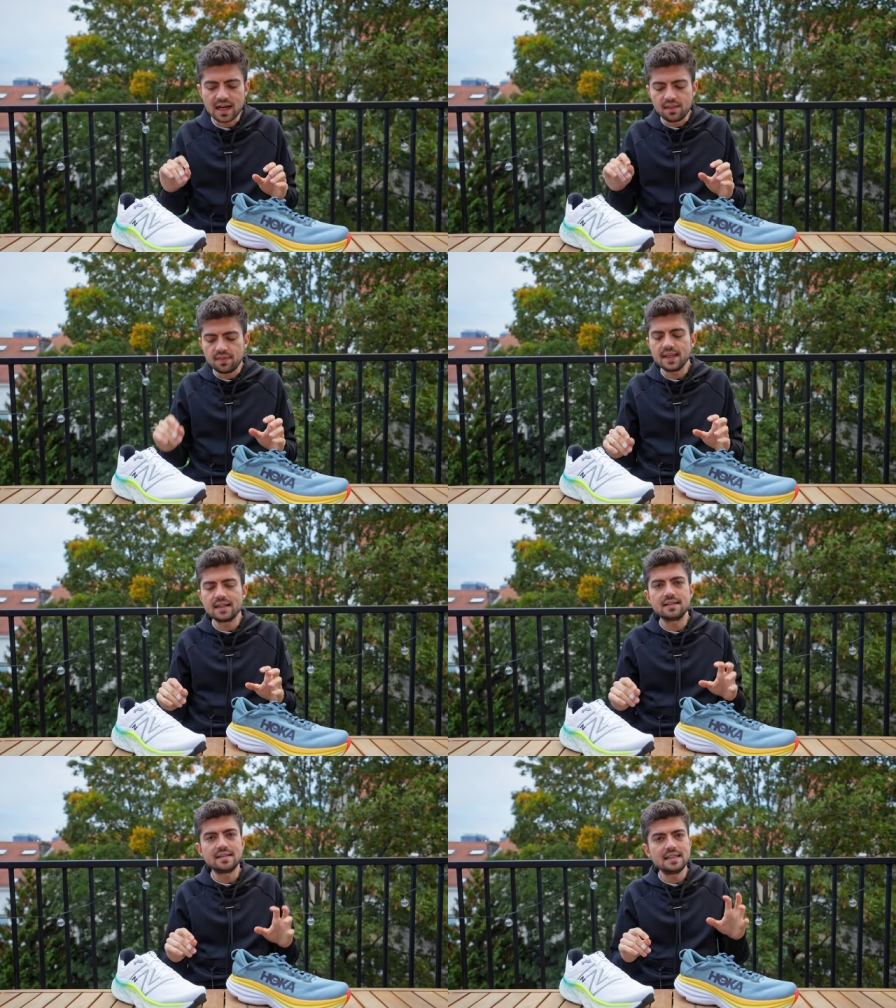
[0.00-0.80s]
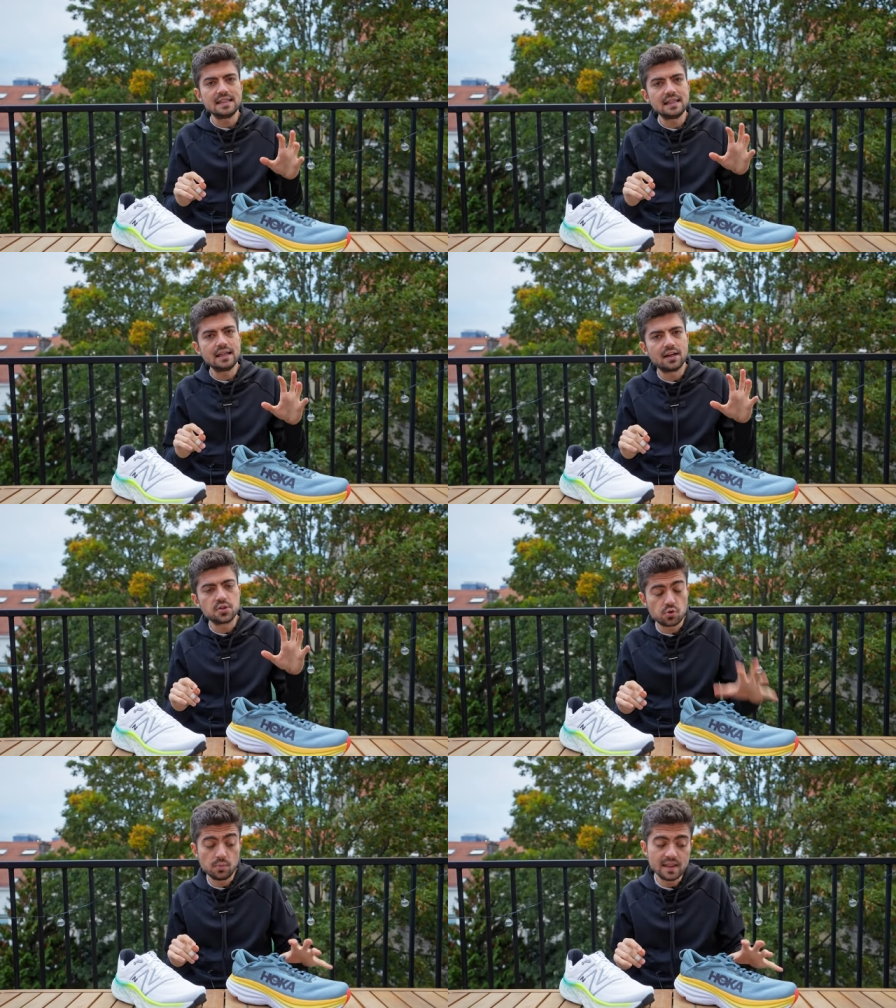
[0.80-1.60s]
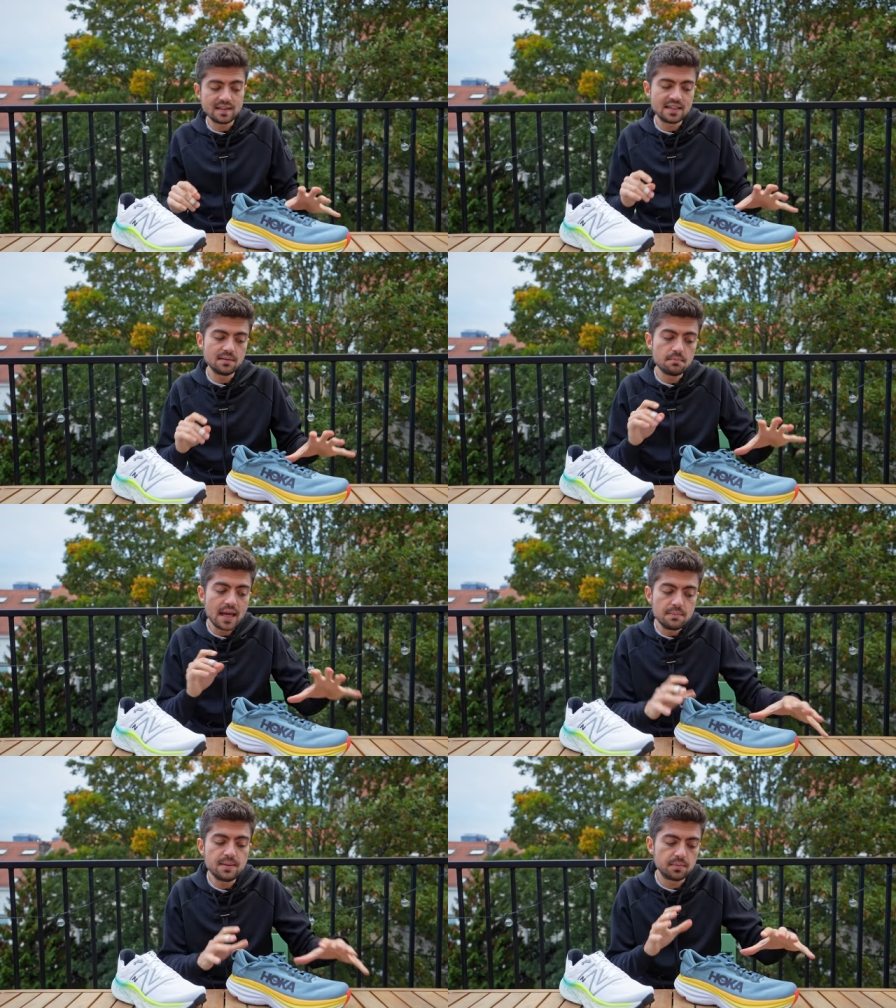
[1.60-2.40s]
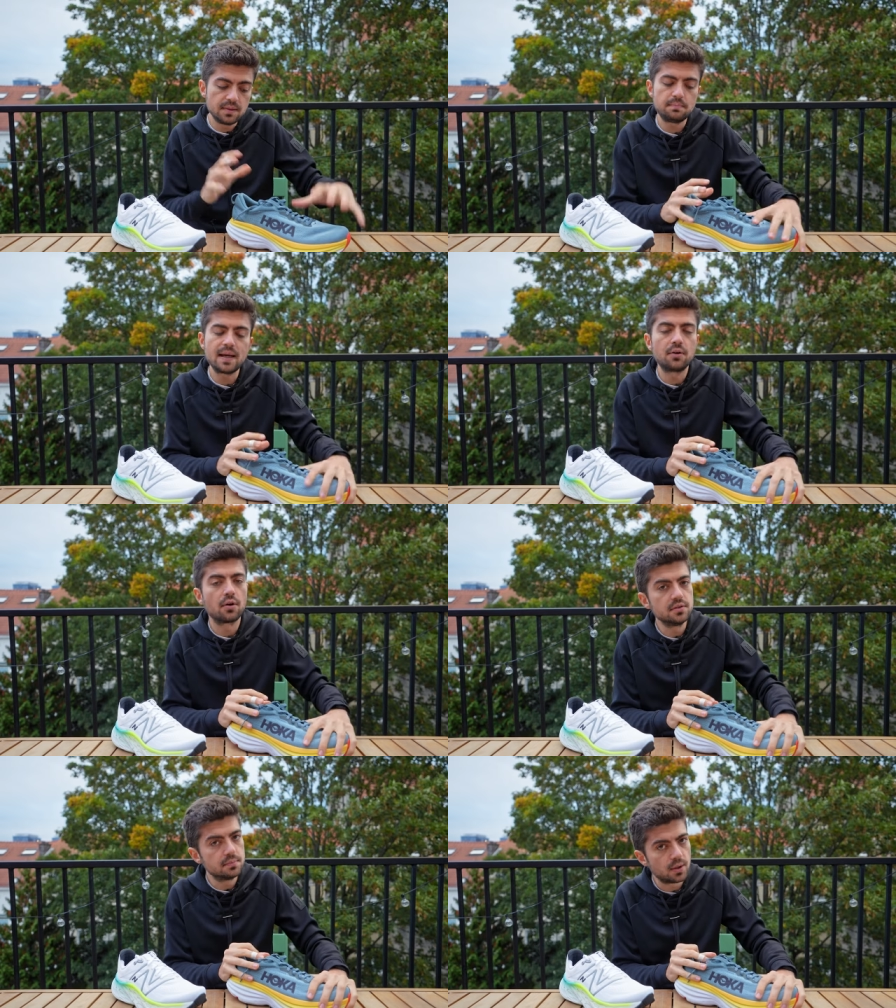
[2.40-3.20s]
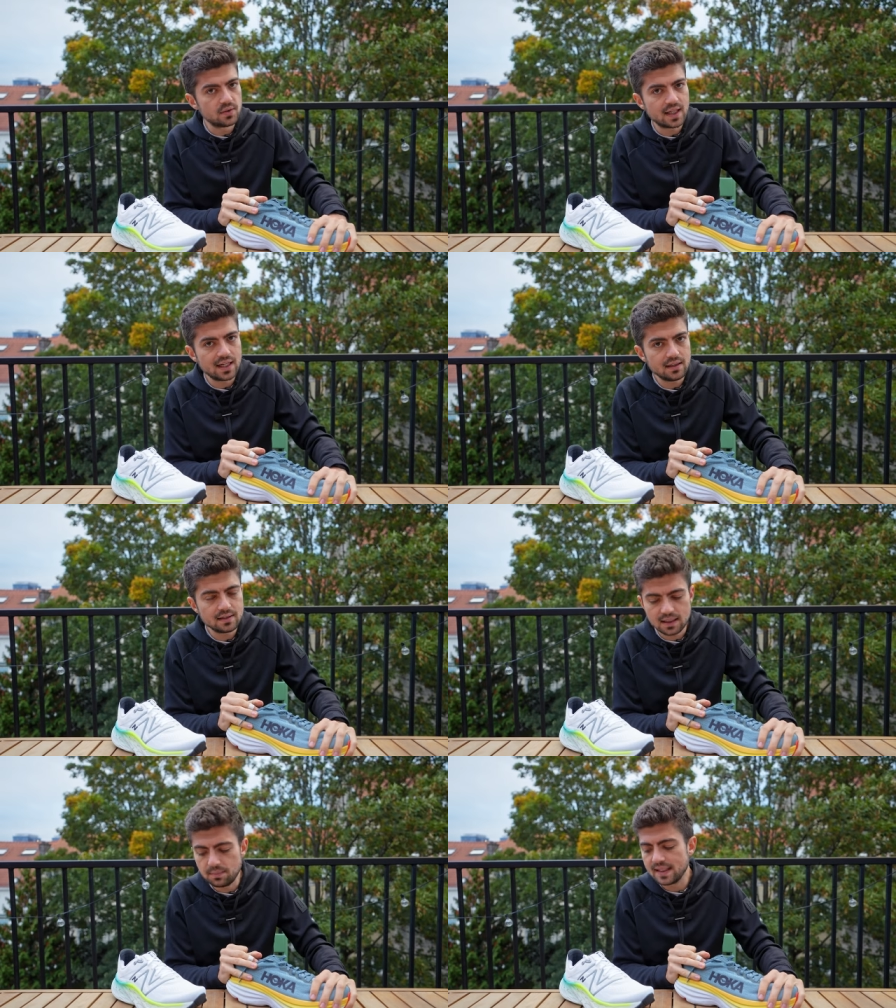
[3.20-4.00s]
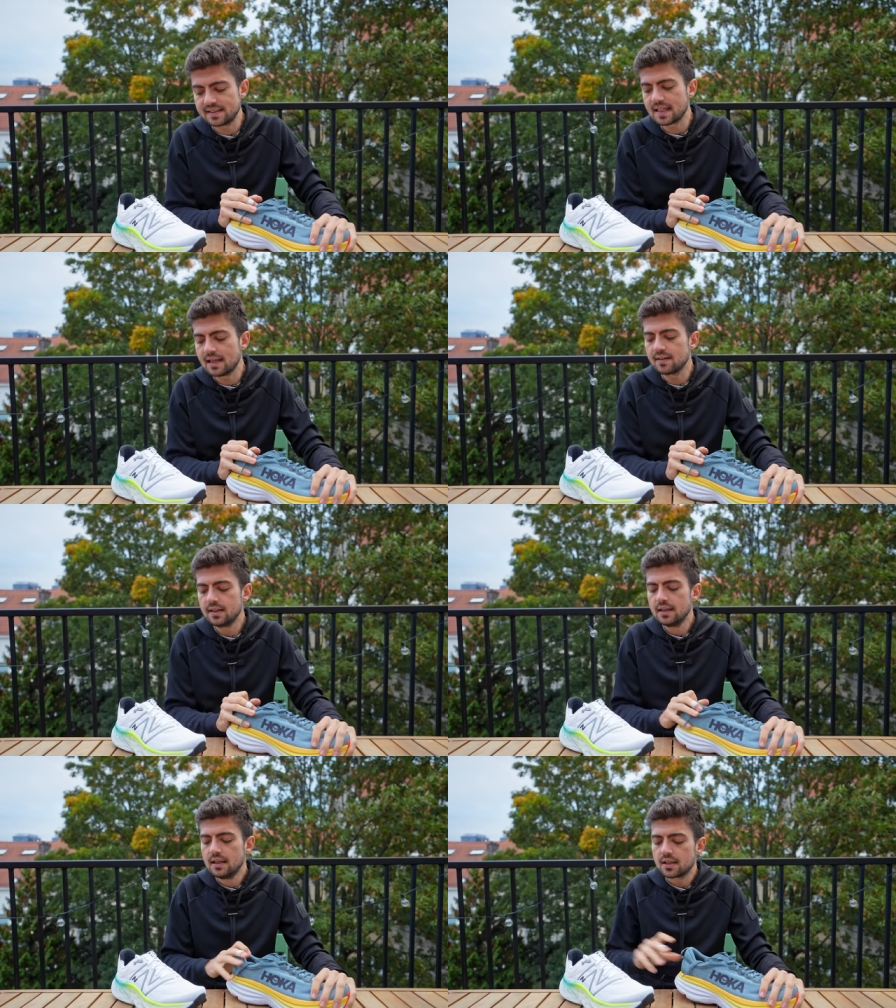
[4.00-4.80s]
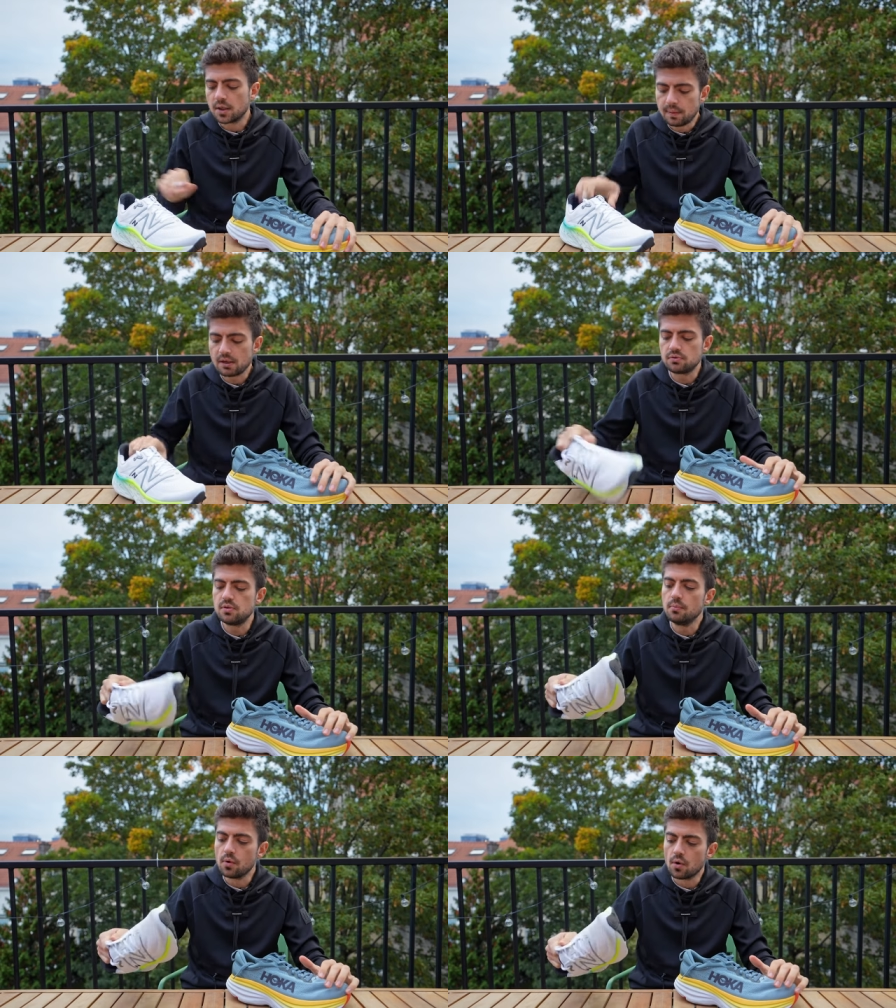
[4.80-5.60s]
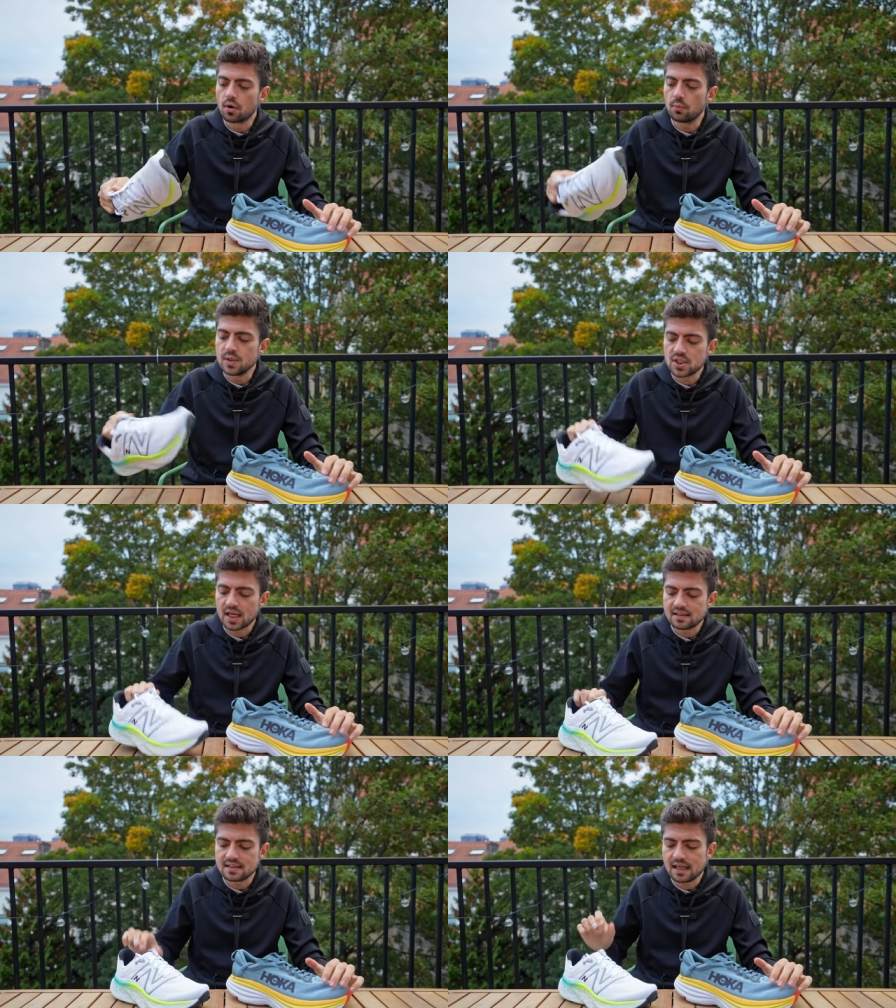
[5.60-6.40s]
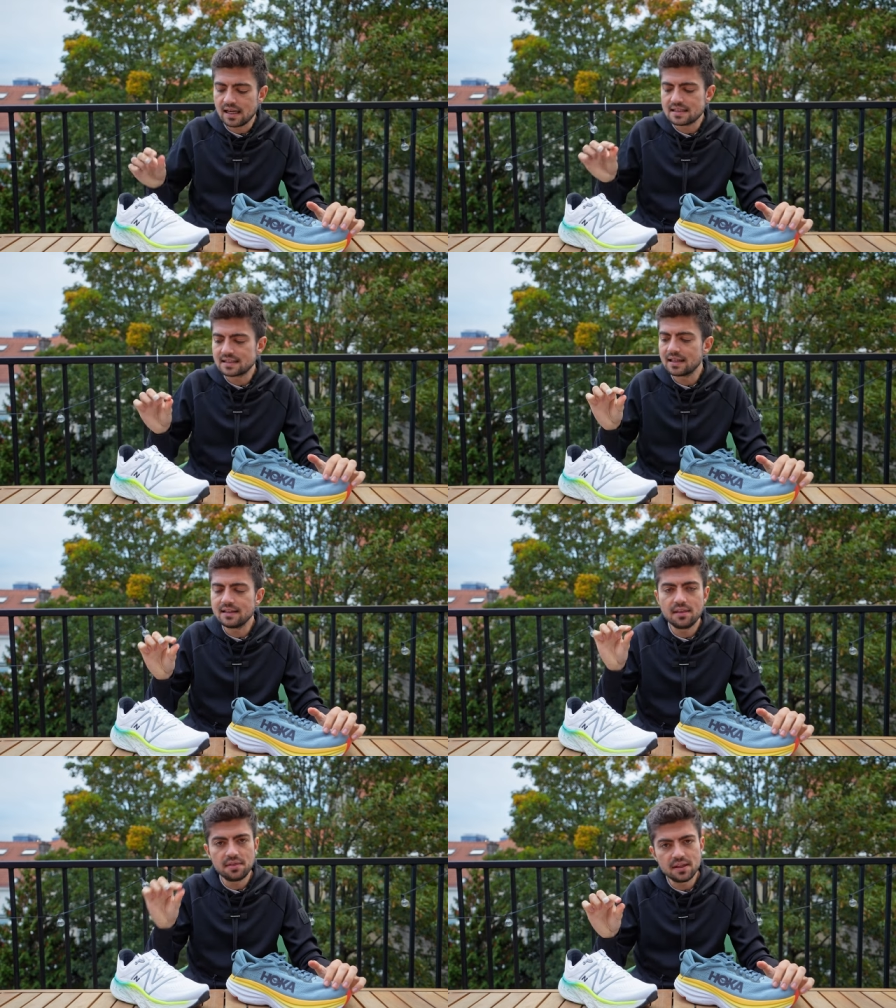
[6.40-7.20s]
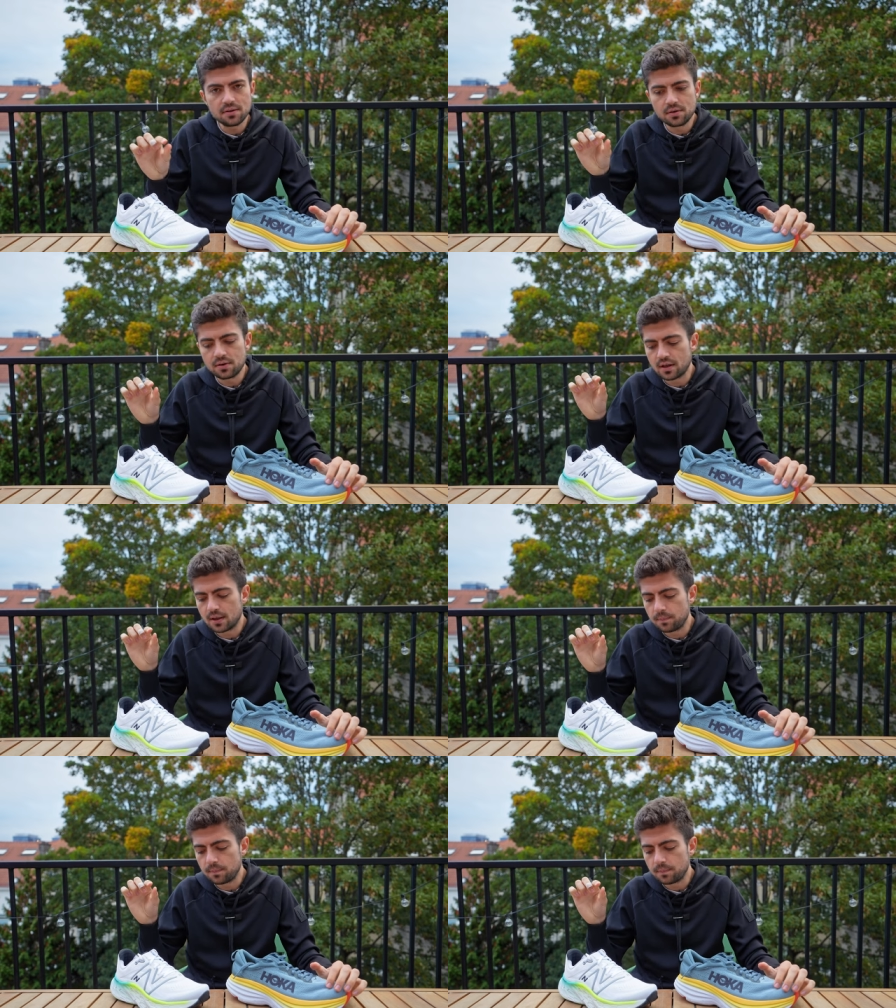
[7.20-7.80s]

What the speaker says: I think the durability may be a bit better on the Bondi, that being said, compared to the Moor, which has a slightly thinner